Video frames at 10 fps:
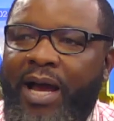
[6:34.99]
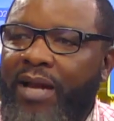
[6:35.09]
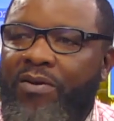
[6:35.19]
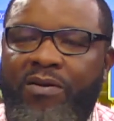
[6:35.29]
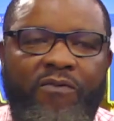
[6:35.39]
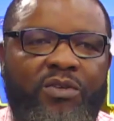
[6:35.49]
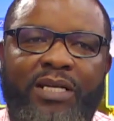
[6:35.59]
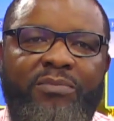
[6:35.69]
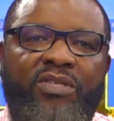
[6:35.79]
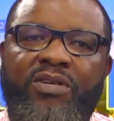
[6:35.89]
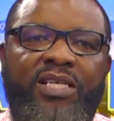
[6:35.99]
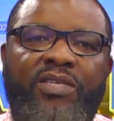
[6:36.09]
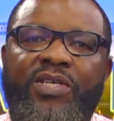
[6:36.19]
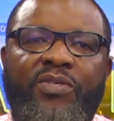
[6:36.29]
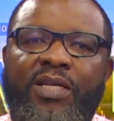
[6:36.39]
I don't know, for some strange
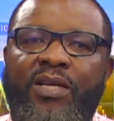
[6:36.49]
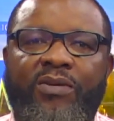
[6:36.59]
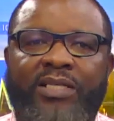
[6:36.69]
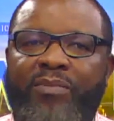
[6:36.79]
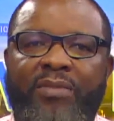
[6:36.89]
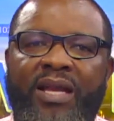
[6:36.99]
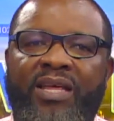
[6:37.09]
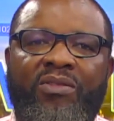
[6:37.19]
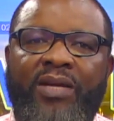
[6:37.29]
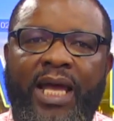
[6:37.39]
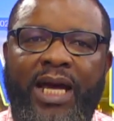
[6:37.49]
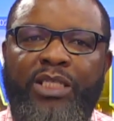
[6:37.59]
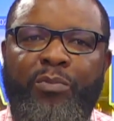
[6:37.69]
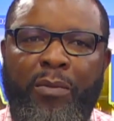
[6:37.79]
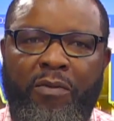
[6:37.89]
reason, he looked at me and he thought I can
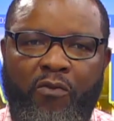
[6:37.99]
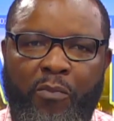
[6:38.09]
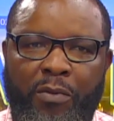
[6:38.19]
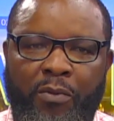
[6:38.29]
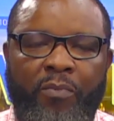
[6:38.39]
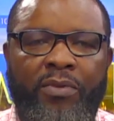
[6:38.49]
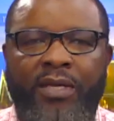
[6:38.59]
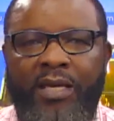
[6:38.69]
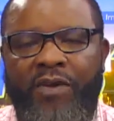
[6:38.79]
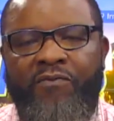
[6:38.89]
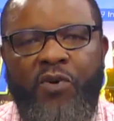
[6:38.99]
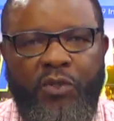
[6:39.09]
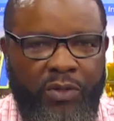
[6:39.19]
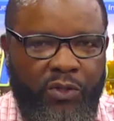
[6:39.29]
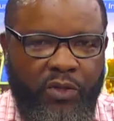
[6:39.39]
speak before people. He
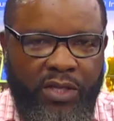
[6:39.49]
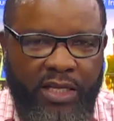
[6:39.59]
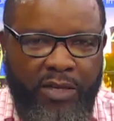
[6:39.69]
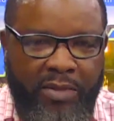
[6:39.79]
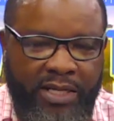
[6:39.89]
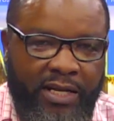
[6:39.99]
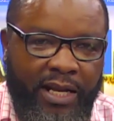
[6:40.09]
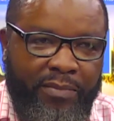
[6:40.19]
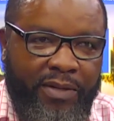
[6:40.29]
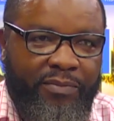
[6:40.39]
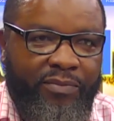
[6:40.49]
forced me to join the debate club.